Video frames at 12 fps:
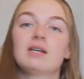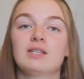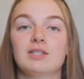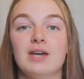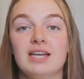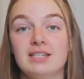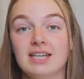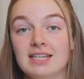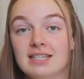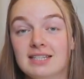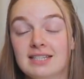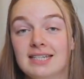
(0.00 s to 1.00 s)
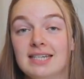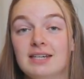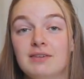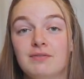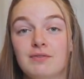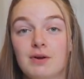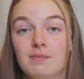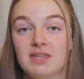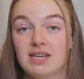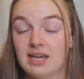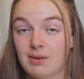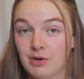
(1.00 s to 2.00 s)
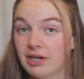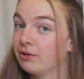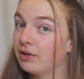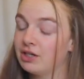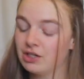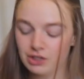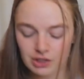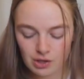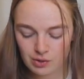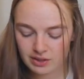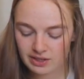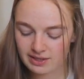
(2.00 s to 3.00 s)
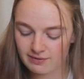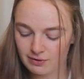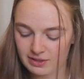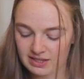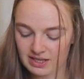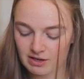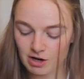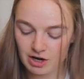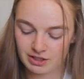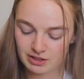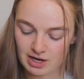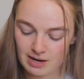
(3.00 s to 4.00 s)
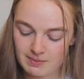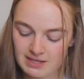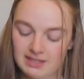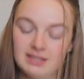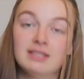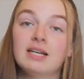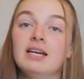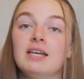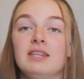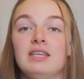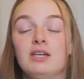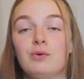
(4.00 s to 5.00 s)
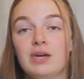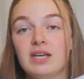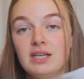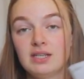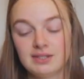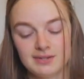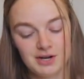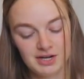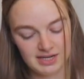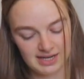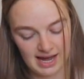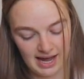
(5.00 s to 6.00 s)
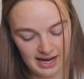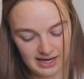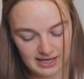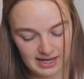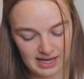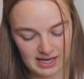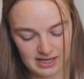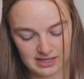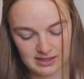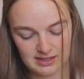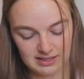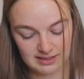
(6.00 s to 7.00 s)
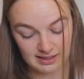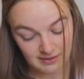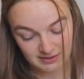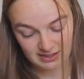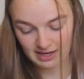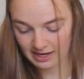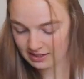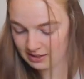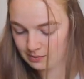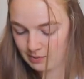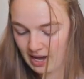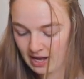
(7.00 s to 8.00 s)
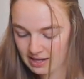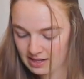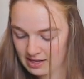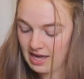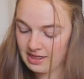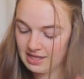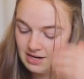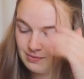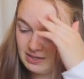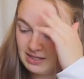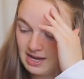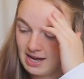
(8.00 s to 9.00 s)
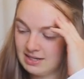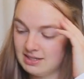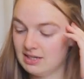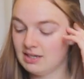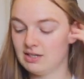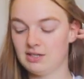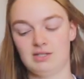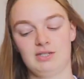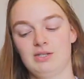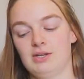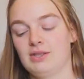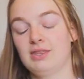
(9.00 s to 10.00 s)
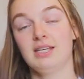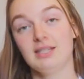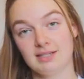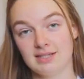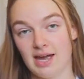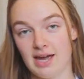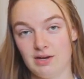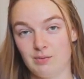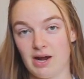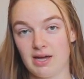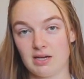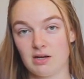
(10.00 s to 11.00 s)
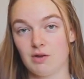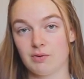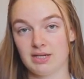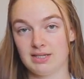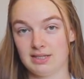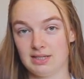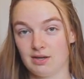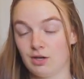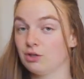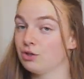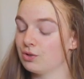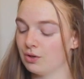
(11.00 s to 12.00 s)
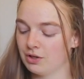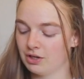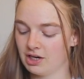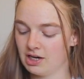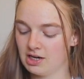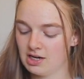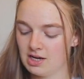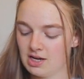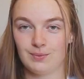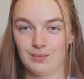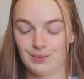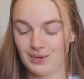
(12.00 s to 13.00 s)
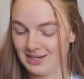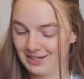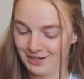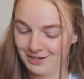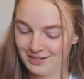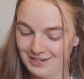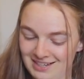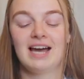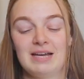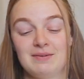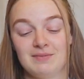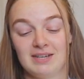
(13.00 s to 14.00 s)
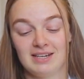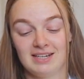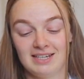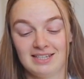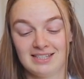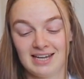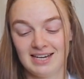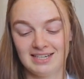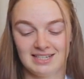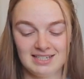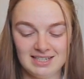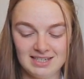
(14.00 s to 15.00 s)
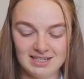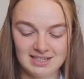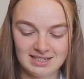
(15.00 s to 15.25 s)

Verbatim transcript: So as you guys can see from the camera angle I just showed, the first thing on top is the quick start guide and the safety guide as well. And then we get to this side where I can already see the controller right here. I am very excited.